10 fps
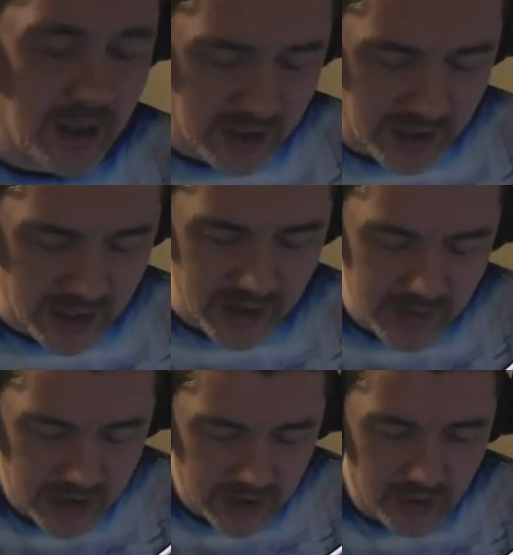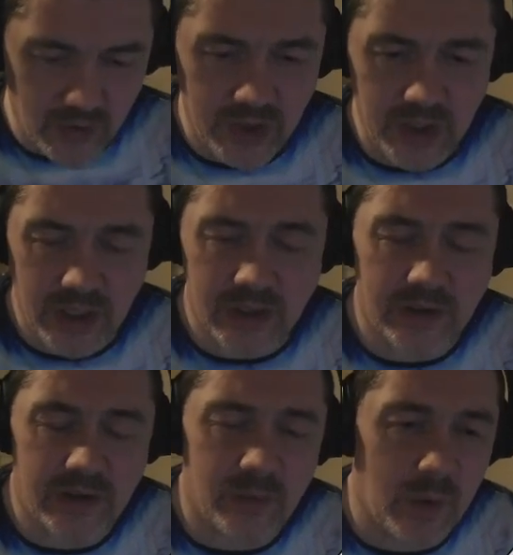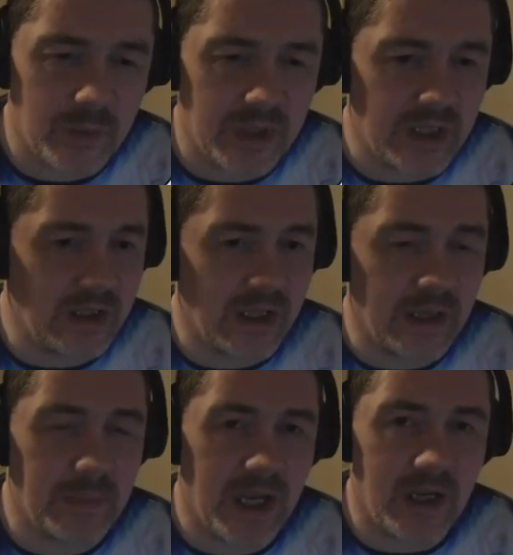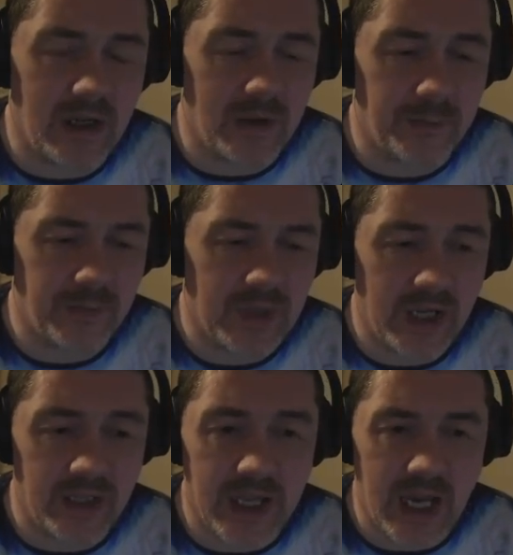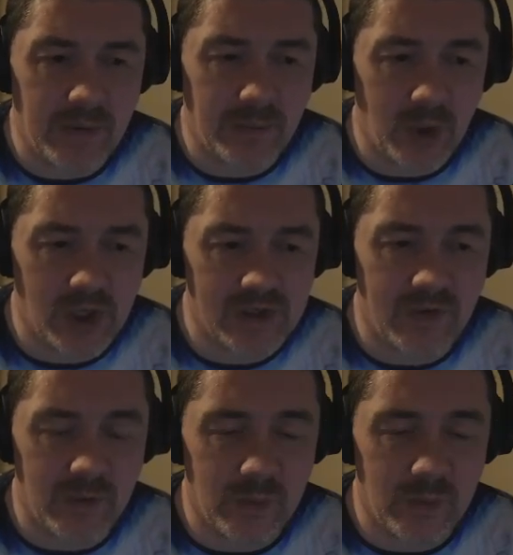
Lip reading: You know when we did the Beta and the Gamma boss fight,